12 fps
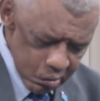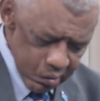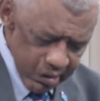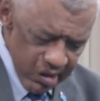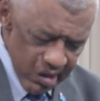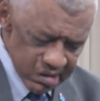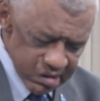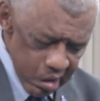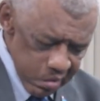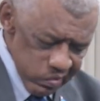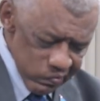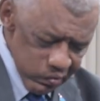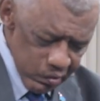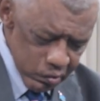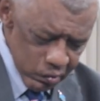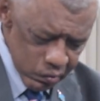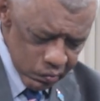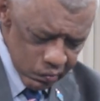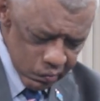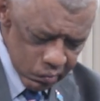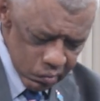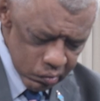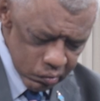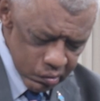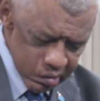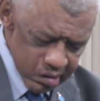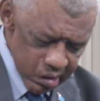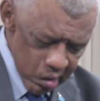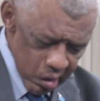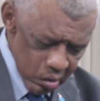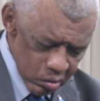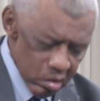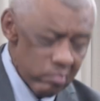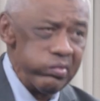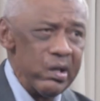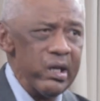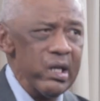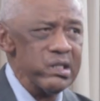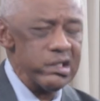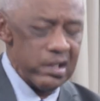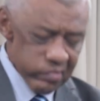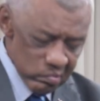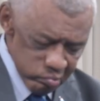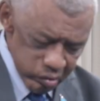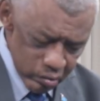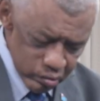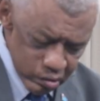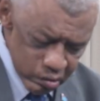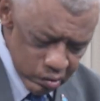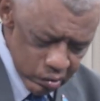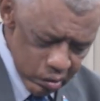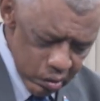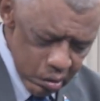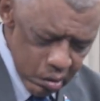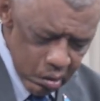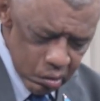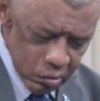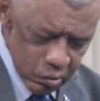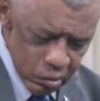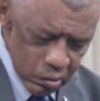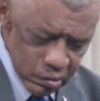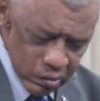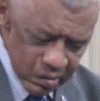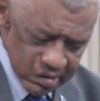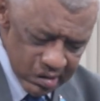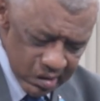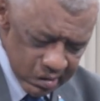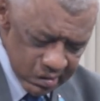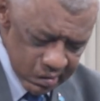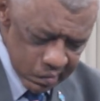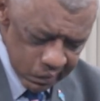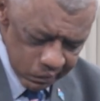Today I stand before you to share our comprehensive approach to those concerns